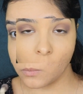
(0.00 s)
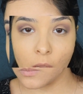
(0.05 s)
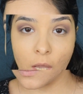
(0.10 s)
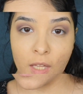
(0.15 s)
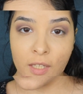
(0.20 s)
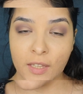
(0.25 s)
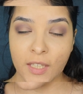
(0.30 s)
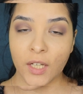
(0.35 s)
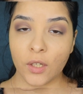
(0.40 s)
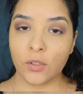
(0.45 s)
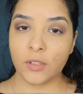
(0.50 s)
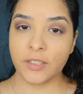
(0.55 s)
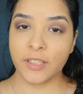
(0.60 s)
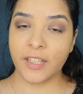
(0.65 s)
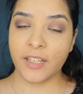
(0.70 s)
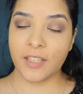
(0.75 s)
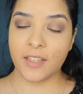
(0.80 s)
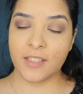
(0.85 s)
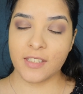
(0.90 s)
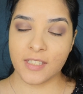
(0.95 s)
And now I'll
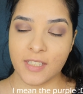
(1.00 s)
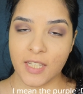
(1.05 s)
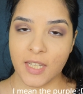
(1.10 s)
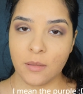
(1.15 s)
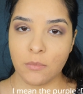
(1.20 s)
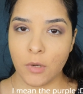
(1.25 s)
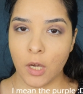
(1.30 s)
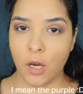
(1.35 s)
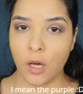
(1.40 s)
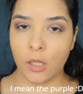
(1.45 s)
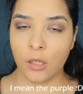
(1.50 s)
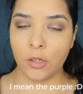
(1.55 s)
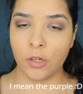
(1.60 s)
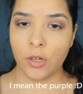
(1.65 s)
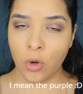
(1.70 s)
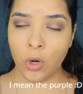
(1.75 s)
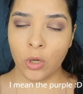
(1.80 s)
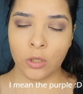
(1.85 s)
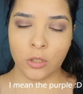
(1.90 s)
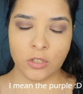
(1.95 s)
take the same color
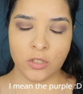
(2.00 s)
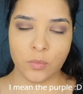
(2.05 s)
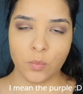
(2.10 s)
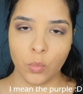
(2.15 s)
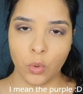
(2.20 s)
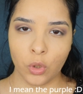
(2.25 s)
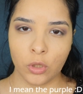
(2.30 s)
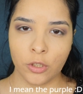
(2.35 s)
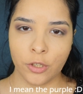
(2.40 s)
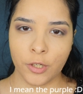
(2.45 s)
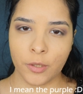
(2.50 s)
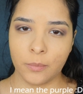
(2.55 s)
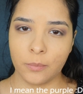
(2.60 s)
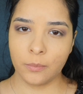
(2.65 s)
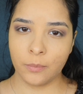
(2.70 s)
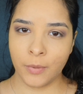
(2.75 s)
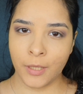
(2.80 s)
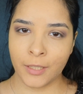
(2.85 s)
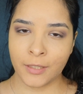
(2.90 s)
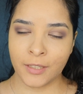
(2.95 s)
on a smaller
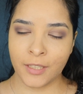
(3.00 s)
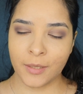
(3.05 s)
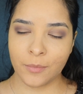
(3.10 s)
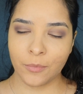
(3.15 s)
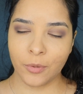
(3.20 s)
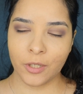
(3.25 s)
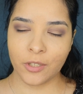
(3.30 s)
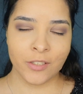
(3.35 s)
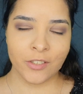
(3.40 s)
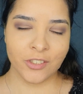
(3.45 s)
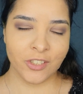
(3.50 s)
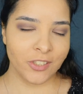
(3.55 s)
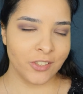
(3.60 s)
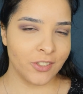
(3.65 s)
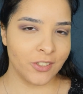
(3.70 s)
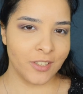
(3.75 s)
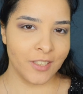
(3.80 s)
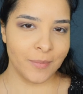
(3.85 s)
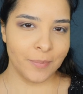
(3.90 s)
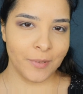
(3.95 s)
blending brush just to
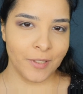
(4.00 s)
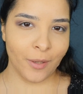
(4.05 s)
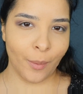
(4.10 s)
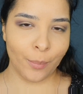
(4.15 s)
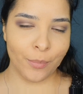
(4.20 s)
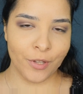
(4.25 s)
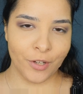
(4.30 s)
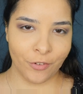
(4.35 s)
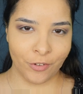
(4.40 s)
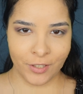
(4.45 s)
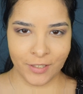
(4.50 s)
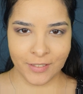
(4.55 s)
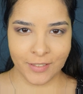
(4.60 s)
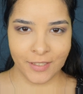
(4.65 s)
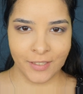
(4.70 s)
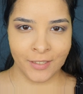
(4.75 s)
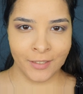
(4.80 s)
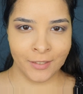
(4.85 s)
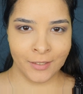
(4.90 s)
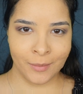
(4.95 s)
deepen up the crease a
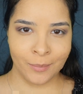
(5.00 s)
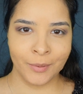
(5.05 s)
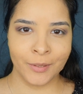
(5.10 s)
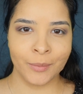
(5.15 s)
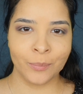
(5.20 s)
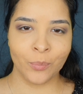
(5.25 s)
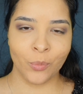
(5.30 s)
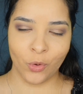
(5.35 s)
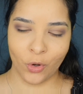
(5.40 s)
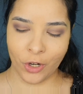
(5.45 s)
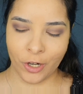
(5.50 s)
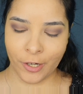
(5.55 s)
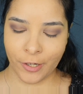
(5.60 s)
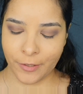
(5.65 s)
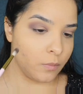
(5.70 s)
little bit more.